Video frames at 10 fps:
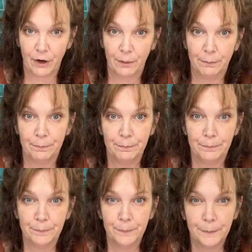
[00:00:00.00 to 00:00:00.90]
big farm.
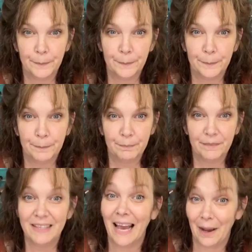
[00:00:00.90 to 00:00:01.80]

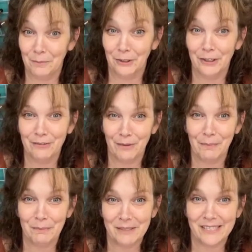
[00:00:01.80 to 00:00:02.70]
Yeah, I'm learning
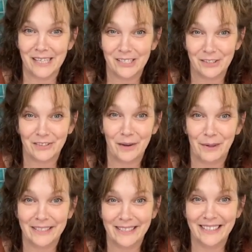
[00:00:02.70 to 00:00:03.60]
from my mistakes is
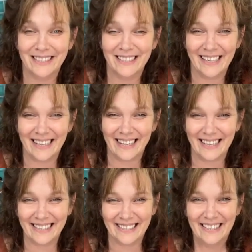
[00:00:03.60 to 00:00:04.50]
right, Wendy.
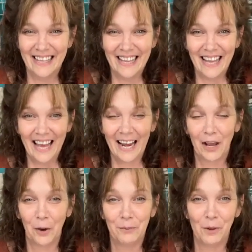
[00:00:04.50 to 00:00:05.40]

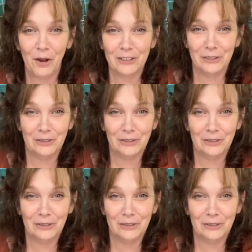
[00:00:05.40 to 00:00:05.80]
And I hope you